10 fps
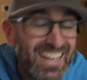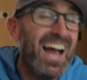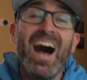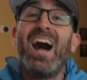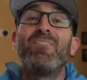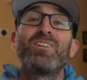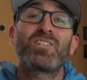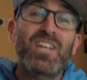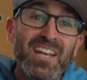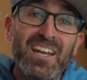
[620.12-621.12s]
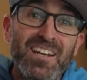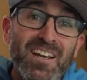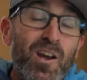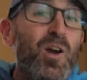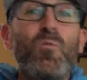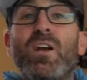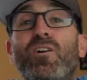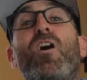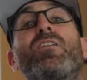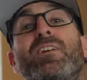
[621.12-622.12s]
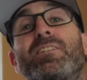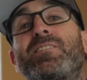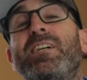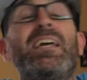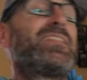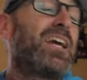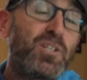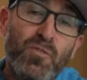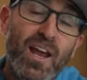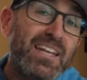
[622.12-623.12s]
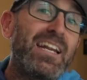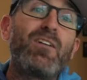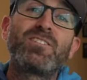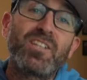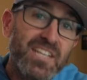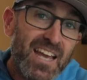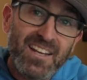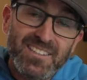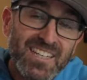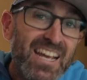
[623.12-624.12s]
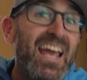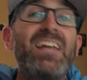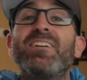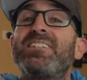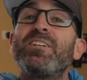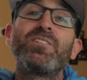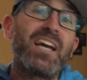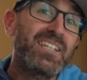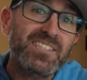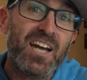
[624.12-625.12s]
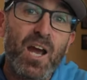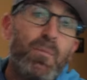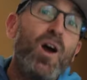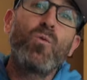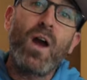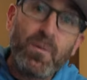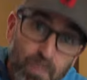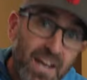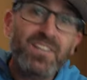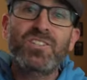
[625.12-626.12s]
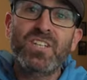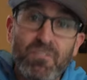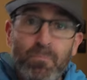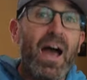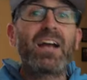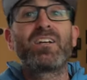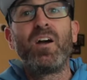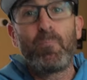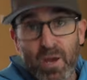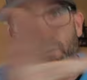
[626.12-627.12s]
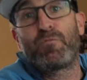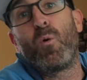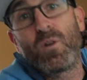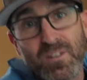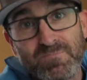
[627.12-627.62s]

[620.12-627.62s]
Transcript: I'm just kidding. Regardless, thanks for hanging out until the end. And until next time, ride bikes, give back, pay it forward.